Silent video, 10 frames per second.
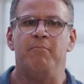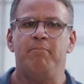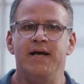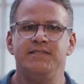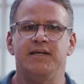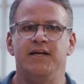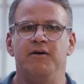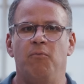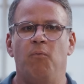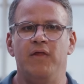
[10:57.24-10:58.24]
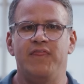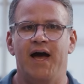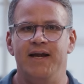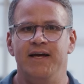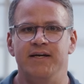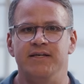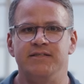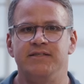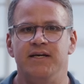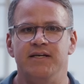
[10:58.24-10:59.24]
But basically what that is